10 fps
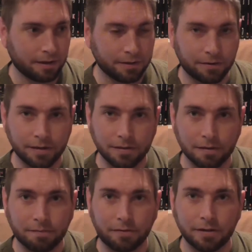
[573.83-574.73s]
you're
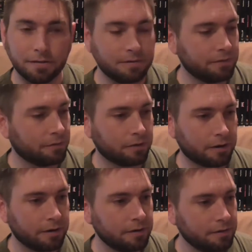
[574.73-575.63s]
indifferent,
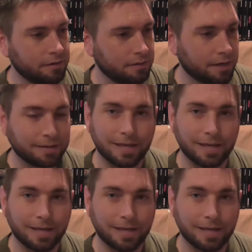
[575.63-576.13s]
you're not